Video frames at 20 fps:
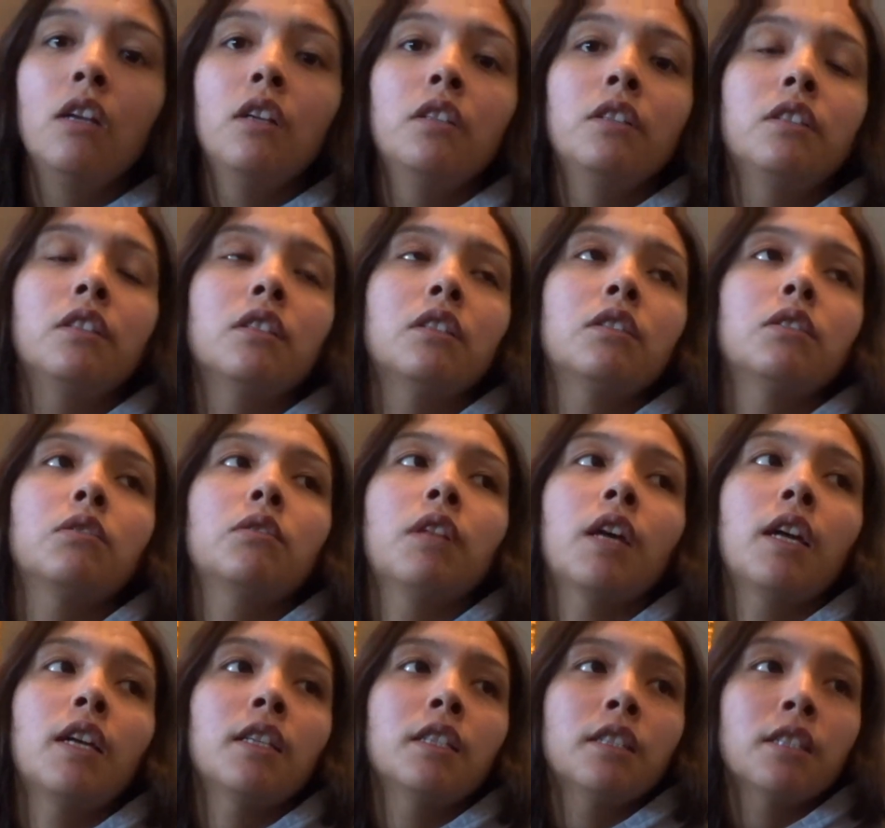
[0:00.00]
just so
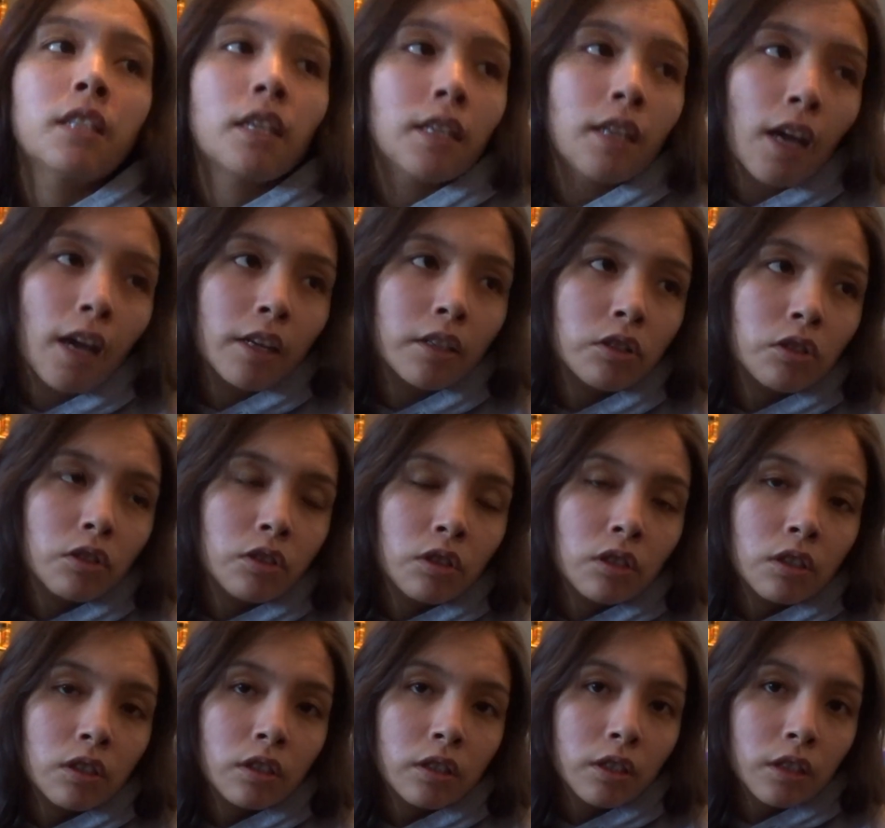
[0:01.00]
that it's like
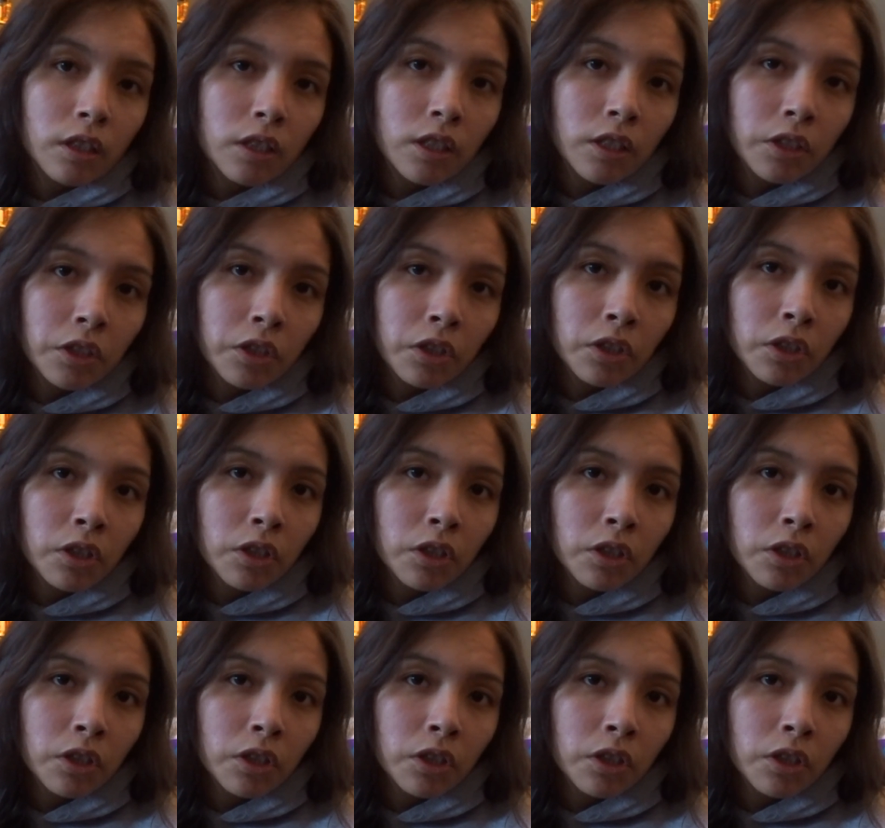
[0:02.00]
extra secure.